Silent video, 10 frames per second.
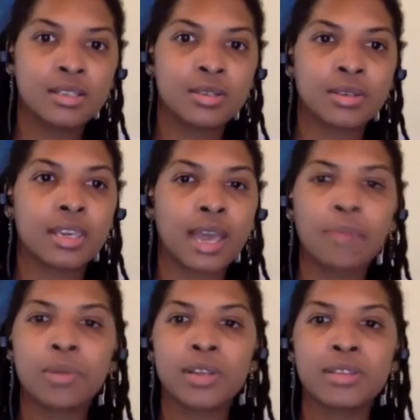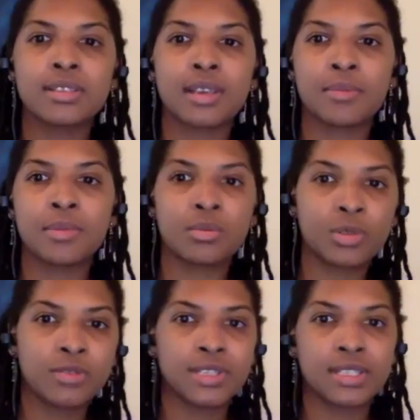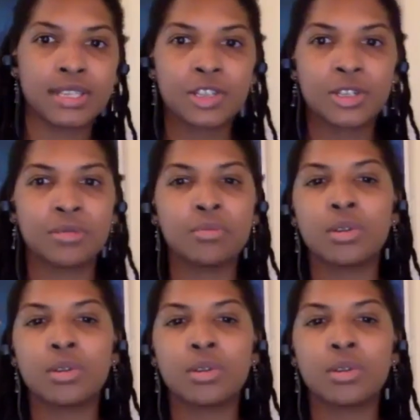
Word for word: So Kat brought this up in the previous section,